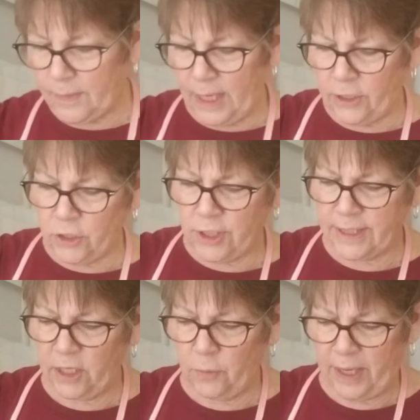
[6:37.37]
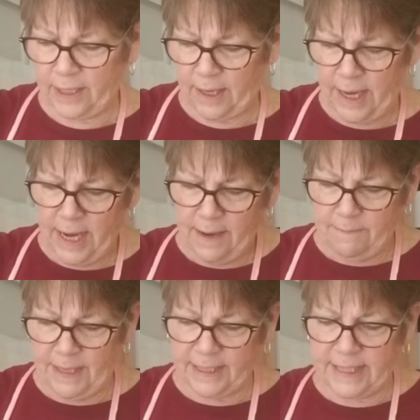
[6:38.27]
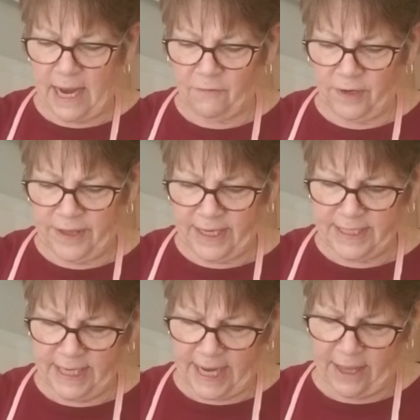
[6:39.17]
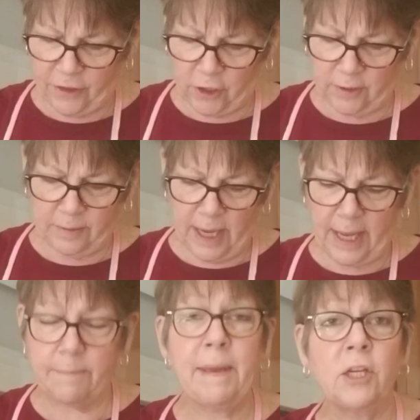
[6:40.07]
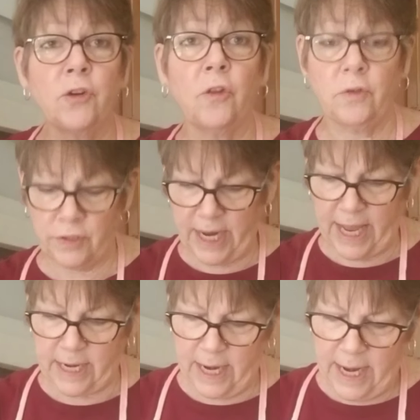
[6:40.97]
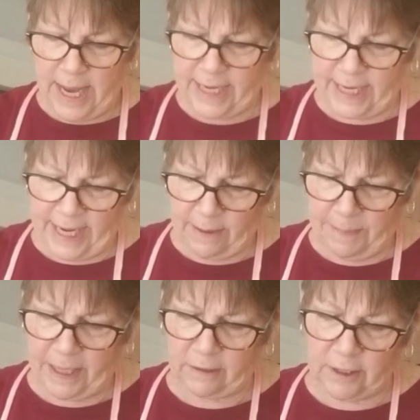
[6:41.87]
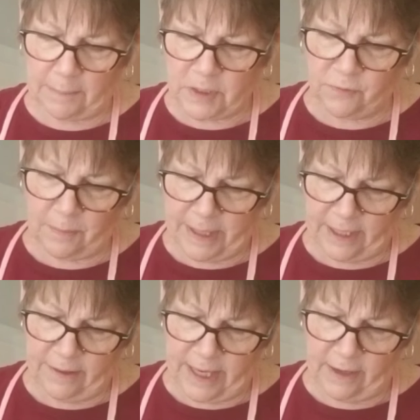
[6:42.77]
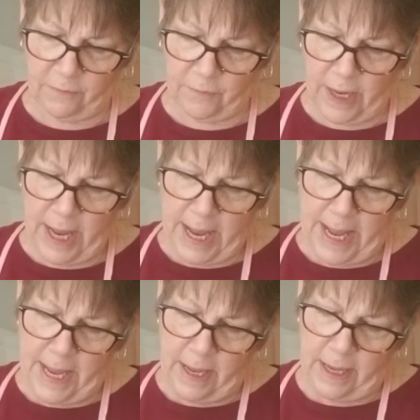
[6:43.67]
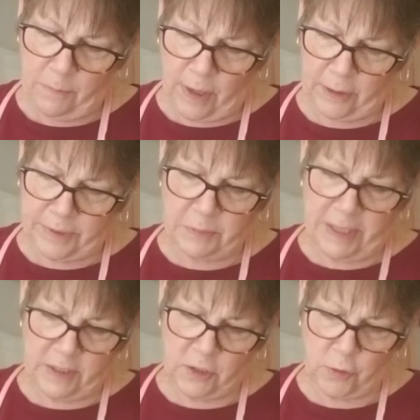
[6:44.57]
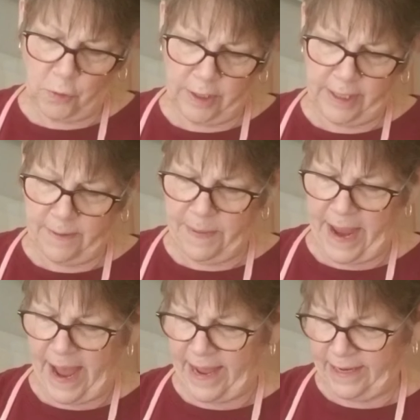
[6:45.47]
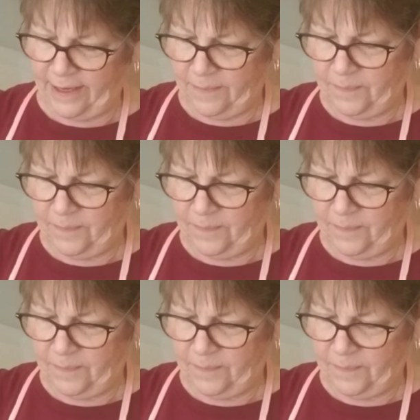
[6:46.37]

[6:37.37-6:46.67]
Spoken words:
And you're just going to want to mix everything together. Make sure there's not any kind of big lumps from anything while it was being stored in the bag.